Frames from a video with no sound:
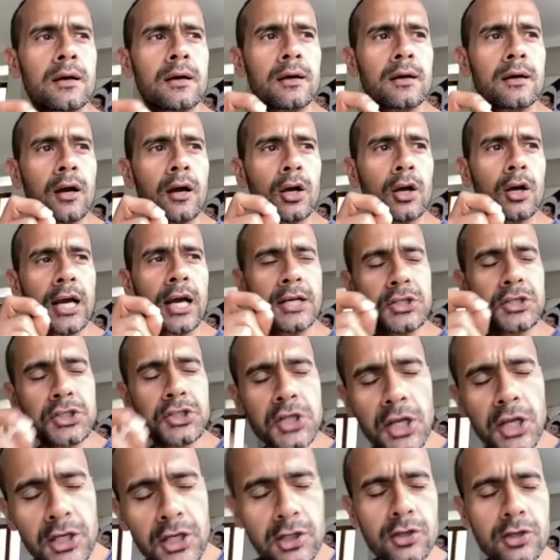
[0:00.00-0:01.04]

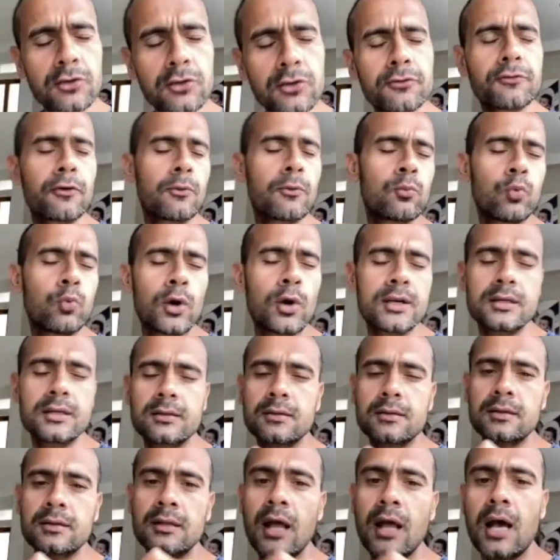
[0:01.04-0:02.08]
continue from what
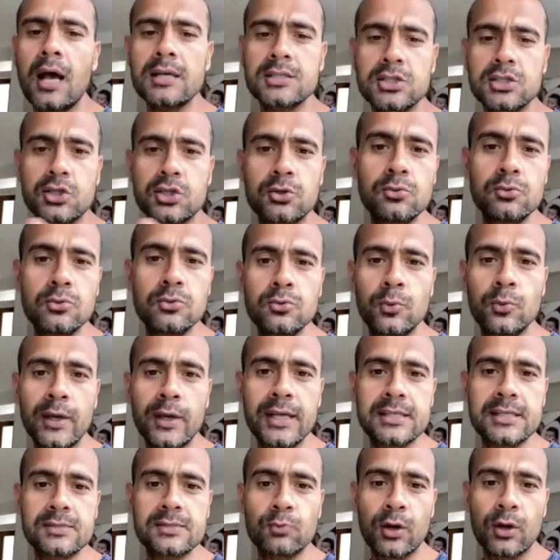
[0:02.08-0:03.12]
last 2 weeks,
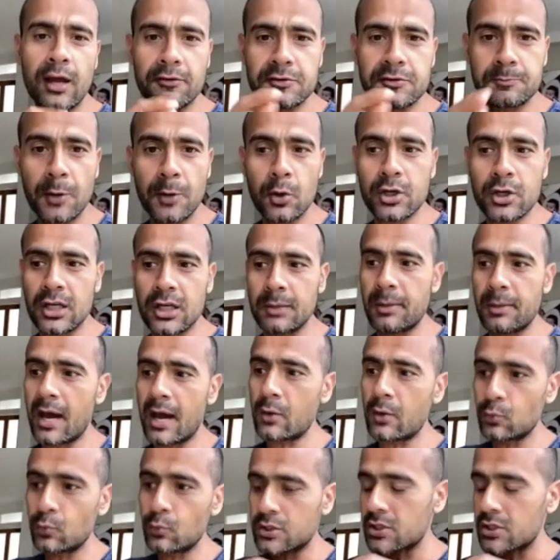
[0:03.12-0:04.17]
what I've spoken about, which
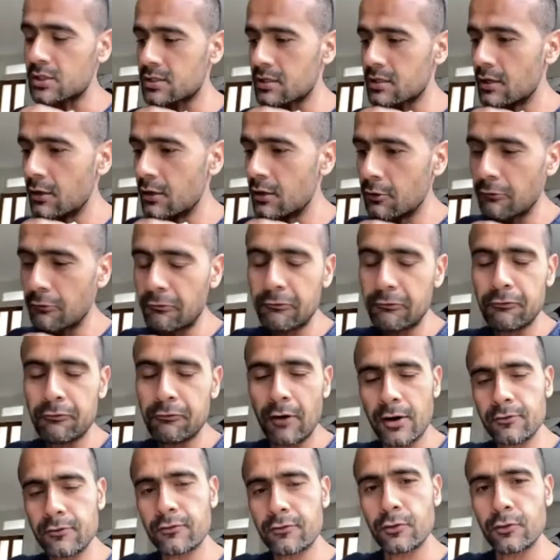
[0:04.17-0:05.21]
is front
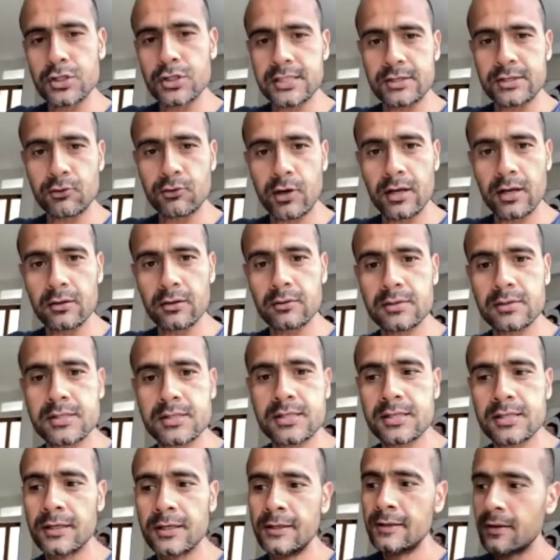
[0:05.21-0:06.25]
foot drills,
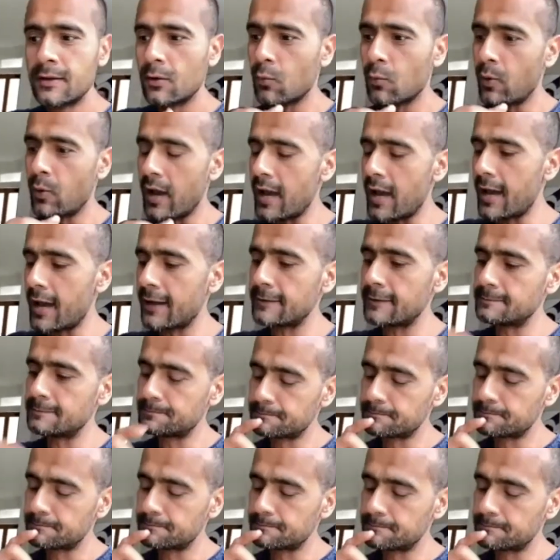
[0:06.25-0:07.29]
where
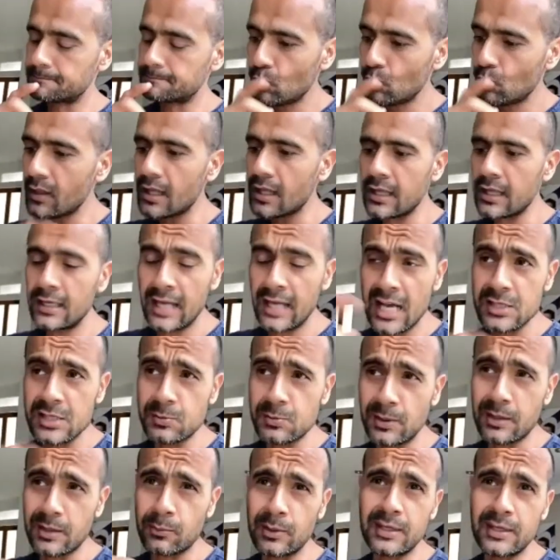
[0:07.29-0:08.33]
last week
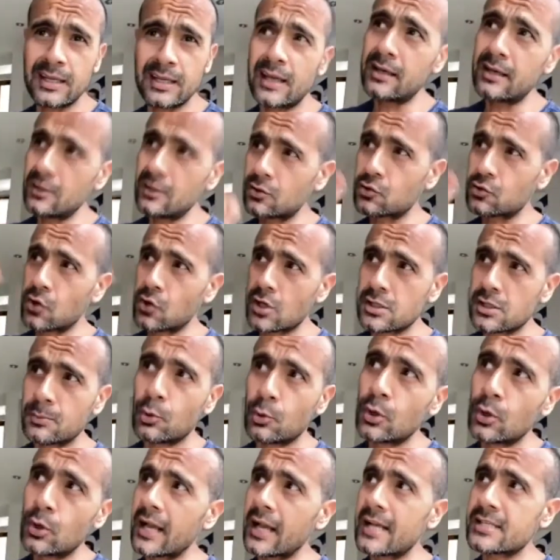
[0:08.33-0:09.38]
we did throw the ball
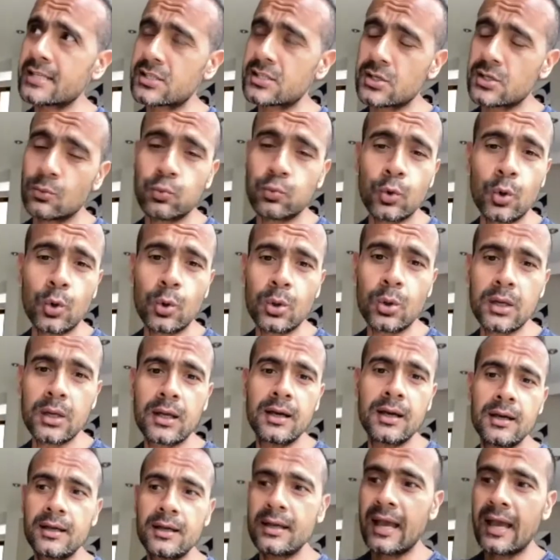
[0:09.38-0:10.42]
against the wall
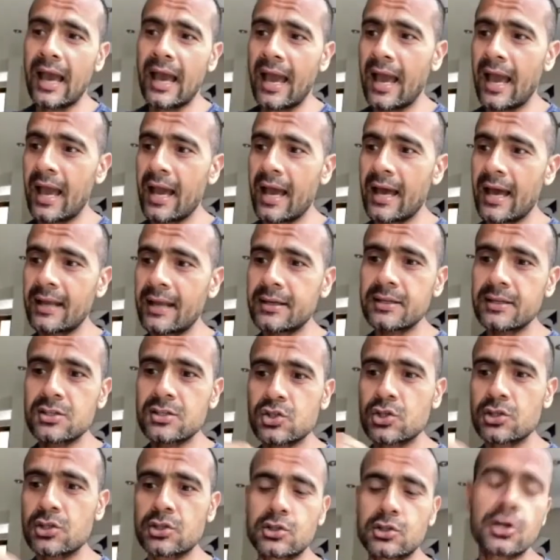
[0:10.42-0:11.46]
and
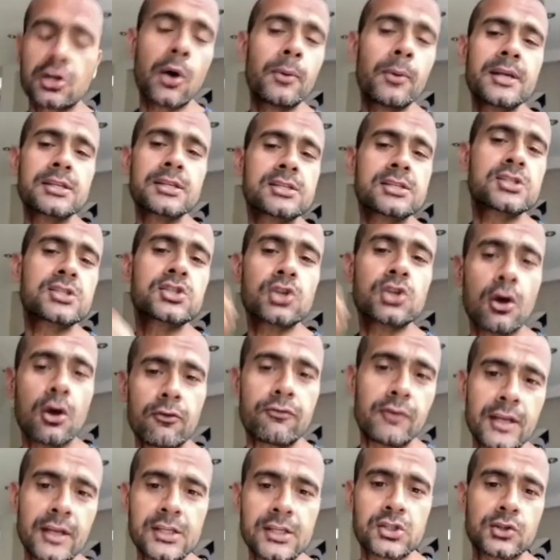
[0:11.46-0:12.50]
throw it softly
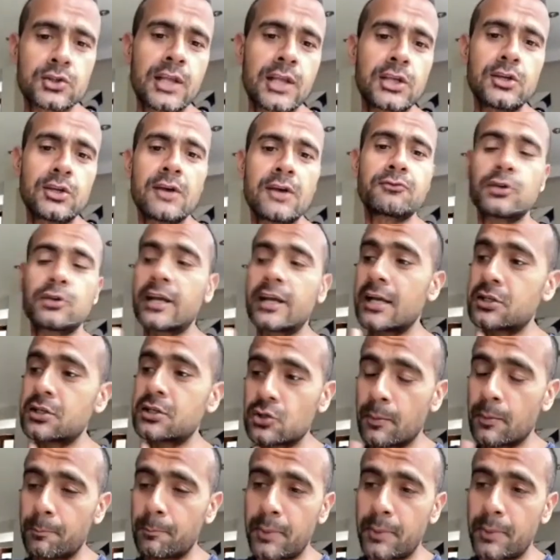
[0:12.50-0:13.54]
so that you have to get to the
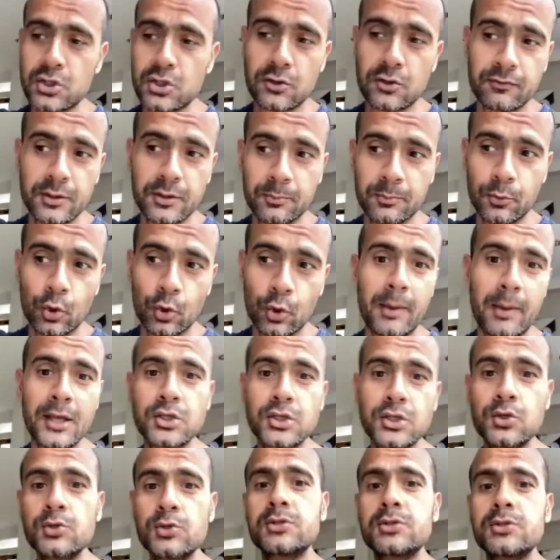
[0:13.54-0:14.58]
pitch of the ball by
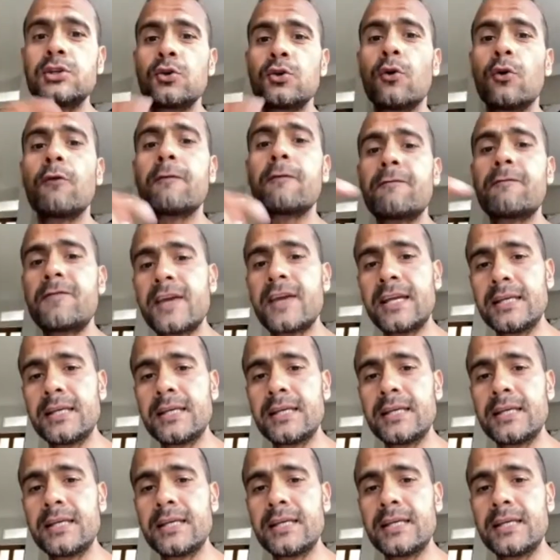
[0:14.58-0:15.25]
using your feet